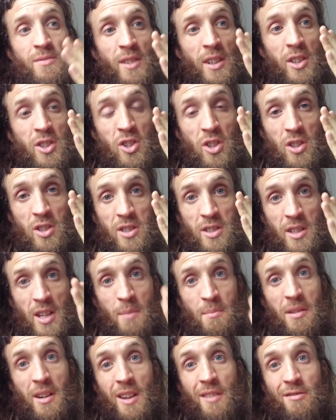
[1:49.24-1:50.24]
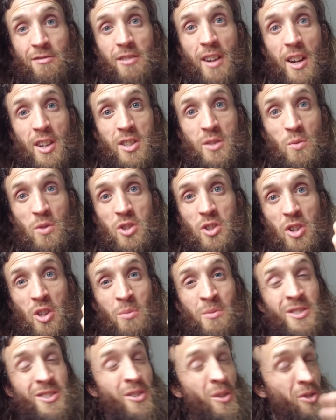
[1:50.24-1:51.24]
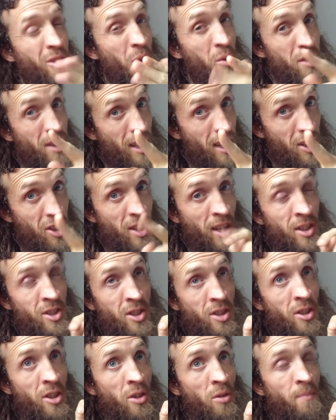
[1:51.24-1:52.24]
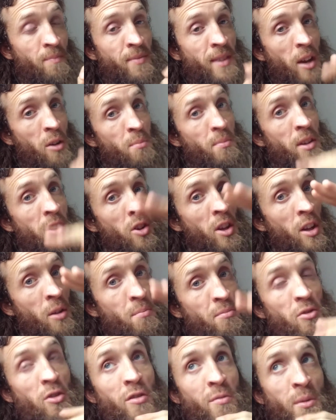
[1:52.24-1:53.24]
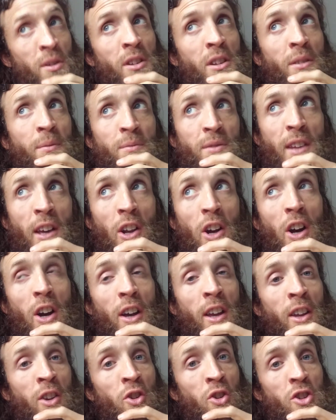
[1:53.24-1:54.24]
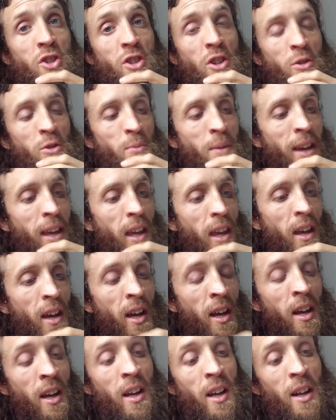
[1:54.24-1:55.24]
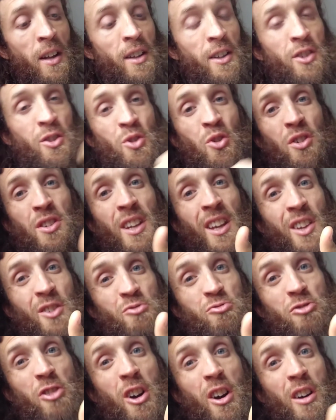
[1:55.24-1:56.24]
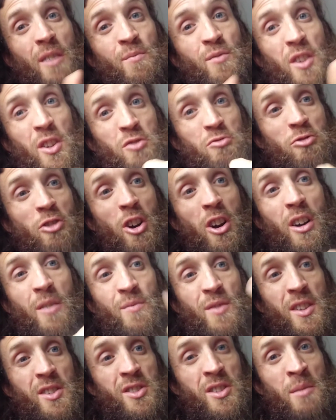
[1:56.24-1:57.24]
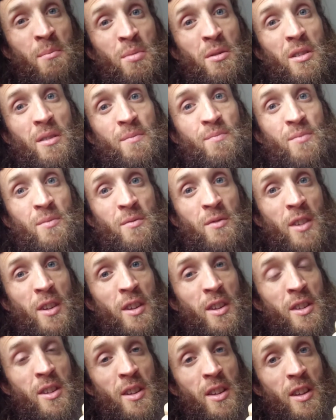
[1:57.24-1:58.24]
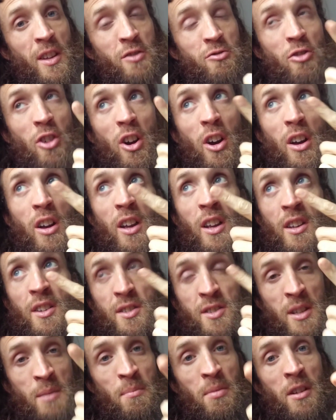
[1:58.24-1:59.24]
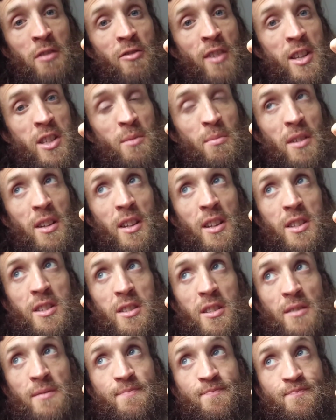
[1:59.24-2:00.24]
It's, it's typically fresh, which humans don't always get a chance to do. That would be an improvement that I and others could make. The third thing is raw. It's raw, it's simple, it's raw, simple, and recipeless.